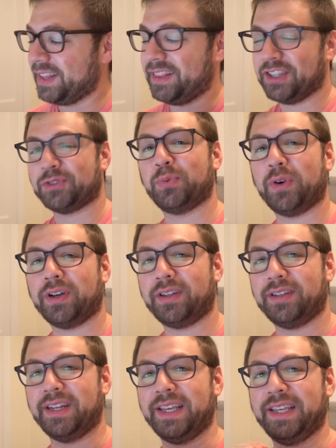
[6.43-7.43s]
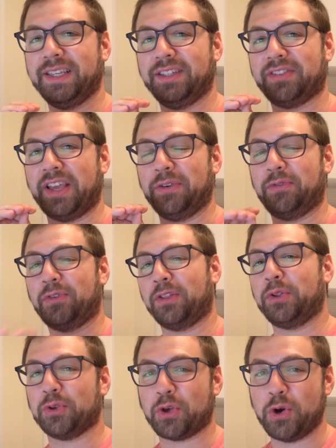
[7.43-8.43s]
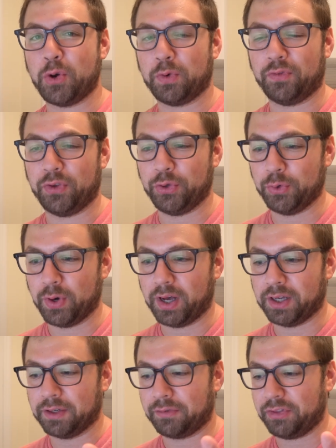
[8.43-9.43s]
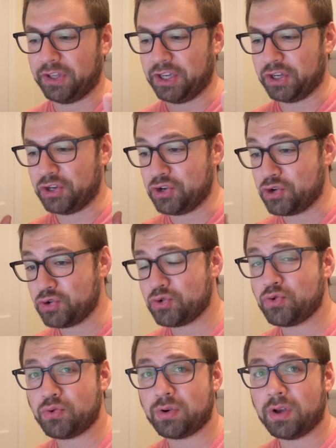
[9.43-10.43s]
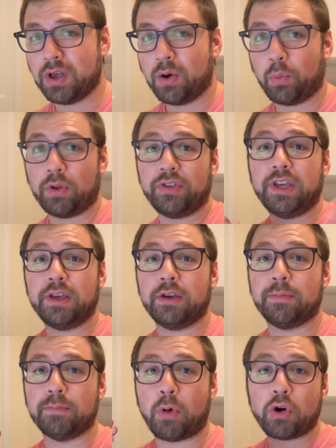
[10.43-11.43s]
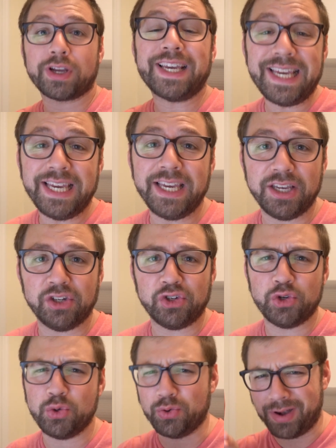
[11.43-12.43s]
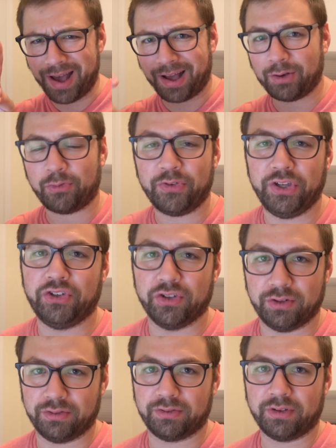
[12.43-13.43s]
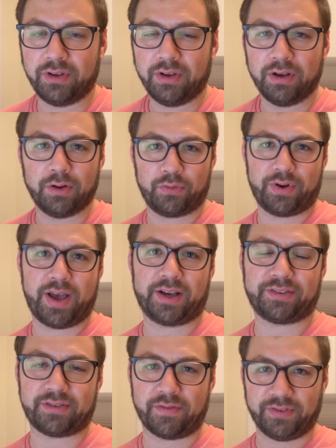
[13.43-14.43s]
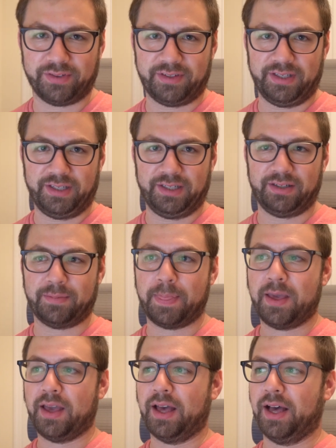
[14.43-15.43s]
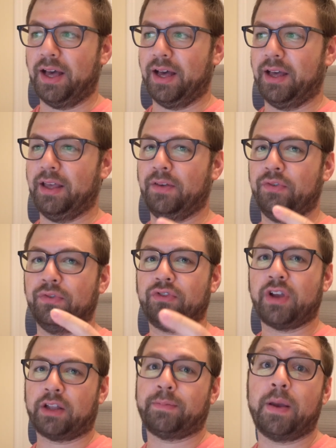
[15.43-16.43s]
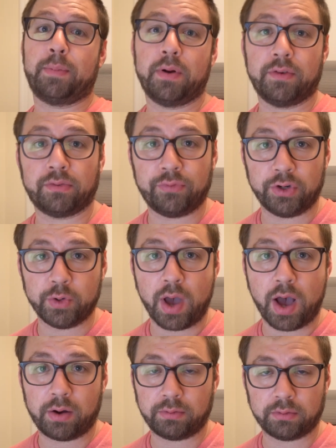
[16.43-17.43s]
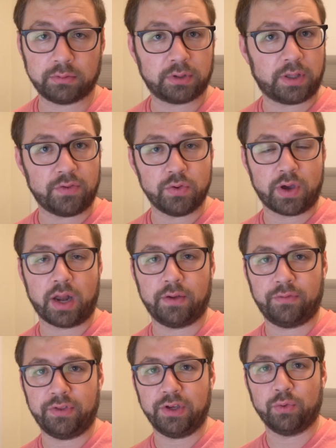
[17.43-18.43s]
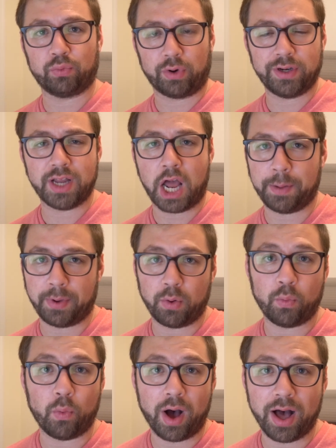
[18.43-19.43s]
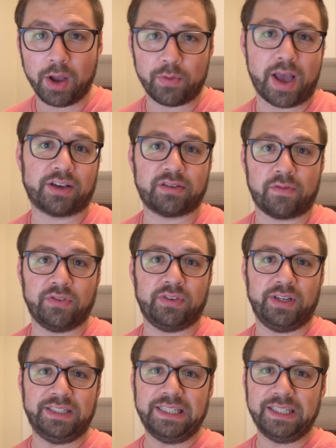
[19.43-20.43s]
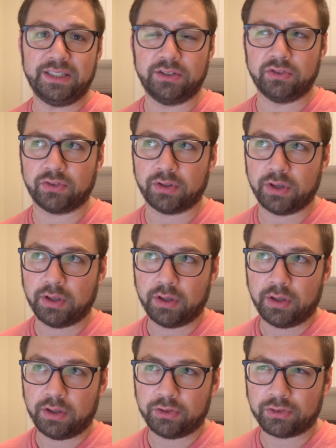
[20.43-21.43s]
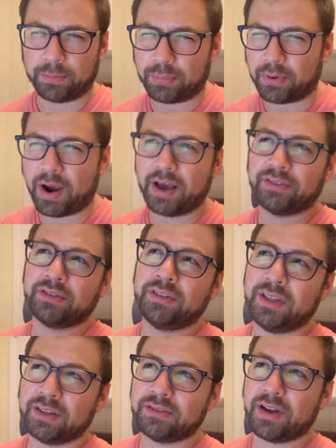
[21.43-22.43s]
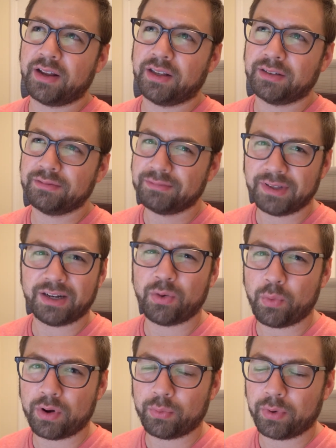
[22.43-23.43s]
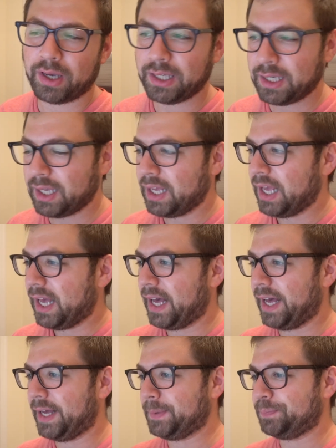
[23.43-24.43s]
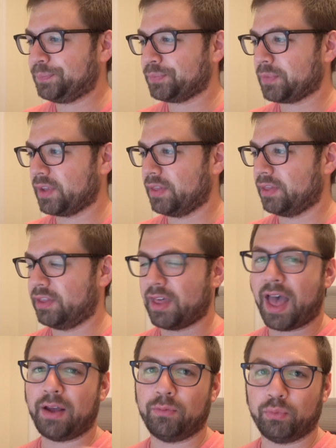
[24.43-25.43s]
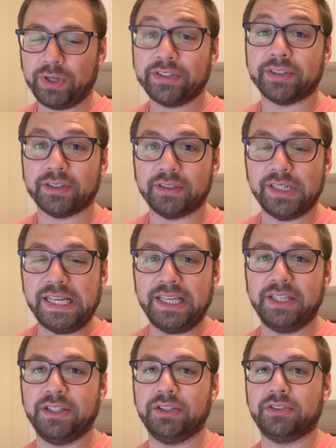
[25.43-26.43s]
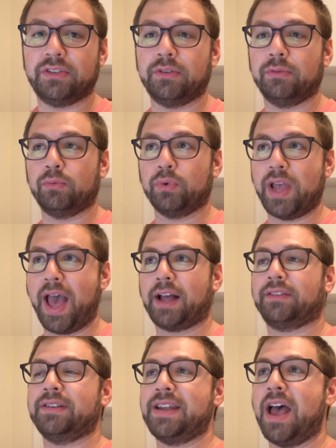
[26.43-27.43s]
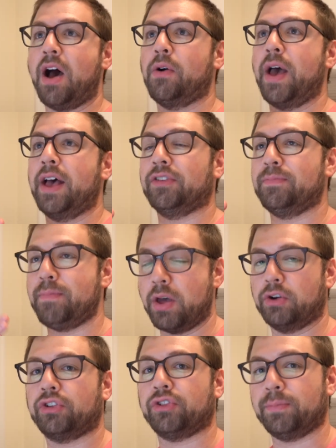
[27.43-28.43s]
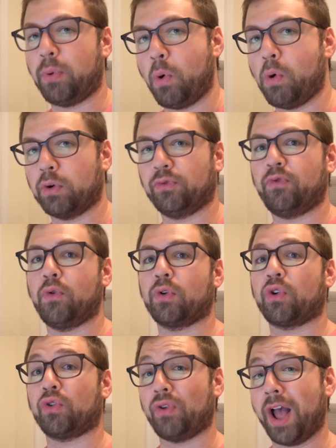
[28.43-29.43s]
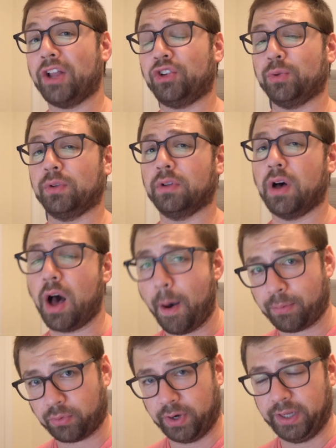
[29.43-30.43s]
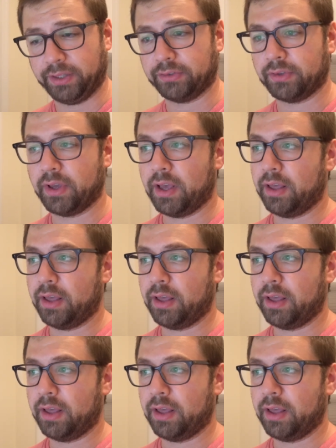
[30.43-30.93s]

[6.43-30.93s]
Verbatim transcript: This one is a fun little code review of the new, one of the marquee new non-features of React 17. Uh, if you've checked my previous video out, giving you kind of the rundown about why React 17 is surprisingly exciting in a weird way. Um, that reason is React now has better support for gradual upgrades.